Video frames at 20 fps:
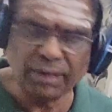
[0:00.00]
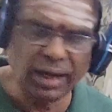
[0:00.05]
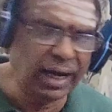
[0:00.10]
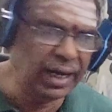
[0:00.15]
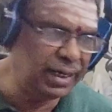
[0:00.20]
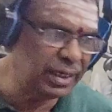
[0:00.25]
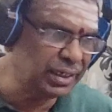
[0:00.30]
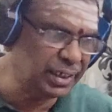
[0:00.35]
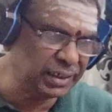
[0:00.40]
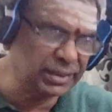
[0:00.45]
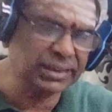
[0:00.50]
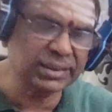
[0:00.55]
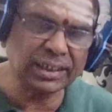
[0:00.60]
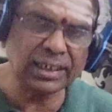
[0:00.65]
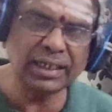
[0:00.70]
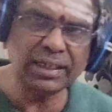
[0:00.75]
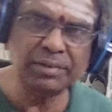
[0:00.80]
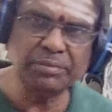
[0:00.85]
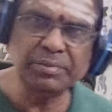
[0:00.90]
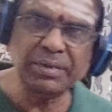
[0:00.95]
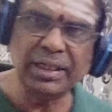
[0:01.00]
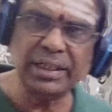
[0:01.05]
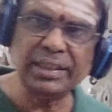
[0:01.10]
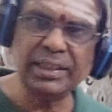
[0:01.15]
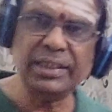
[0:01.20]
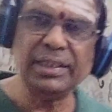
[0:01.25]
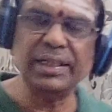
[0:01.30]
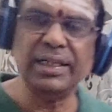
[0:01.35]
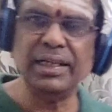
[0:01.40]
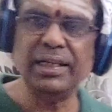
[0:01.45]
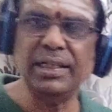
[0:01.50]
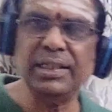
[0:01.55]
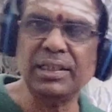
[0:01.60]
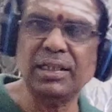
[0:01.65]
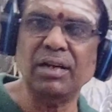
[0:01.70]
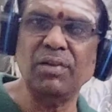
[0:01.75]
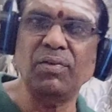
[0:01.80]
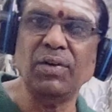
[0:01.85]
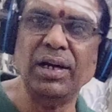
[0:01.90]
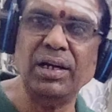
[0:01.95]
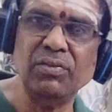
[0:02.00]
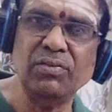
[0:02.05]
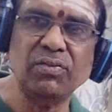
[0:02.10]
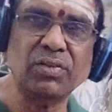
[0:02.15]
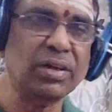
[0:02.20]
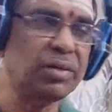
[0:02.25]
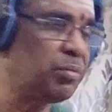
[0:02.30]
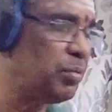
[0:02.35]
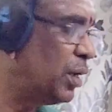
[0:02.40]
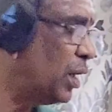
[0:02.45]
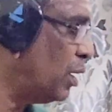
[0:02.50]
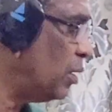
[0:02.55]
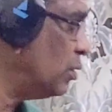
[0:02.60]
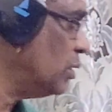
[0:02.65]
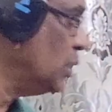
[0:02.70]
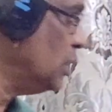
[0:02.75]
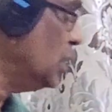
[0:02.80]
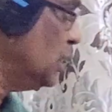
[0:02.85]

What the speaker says: I'll describe that in a little while from now.